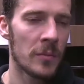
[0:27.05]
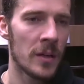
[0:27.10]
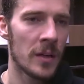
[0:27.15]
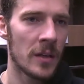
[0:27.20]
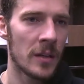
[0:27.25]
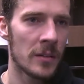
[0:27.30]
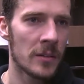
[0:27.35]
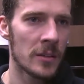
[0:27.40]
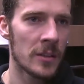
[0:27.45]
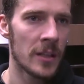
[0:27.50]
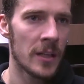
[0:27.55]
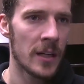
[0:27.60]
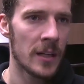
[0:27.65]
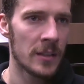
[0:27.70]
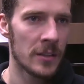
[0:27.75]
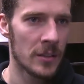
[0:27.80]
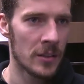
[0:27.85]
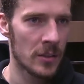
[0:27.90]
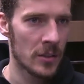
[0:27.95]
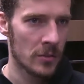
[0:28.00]
but on the
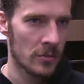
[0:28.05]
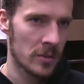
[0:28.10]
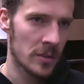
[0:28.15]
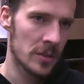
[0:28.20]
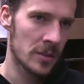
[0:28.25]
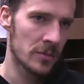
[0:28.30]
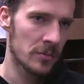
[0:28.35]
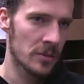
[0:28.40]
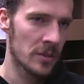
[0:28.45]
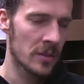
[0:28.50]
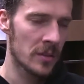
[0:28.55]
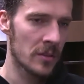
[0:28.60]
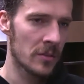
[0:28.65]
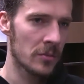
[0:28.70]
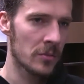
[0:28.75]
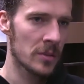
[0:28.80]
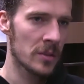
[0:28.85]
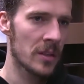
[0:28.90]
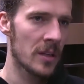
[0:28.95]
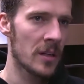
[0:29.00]
end, you know,
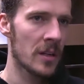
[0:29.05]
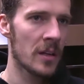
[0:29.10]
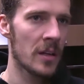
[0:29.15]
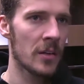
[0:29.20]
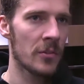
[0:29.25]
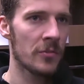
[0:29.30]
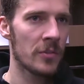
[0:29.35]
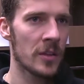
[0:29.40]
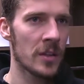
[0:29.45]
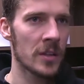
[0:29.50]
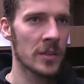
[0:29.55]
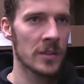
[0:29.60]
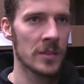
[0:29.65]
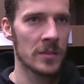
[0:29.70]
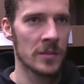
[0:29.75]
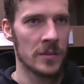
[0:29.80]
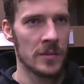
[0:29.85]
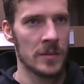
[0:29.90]
was not enough for us.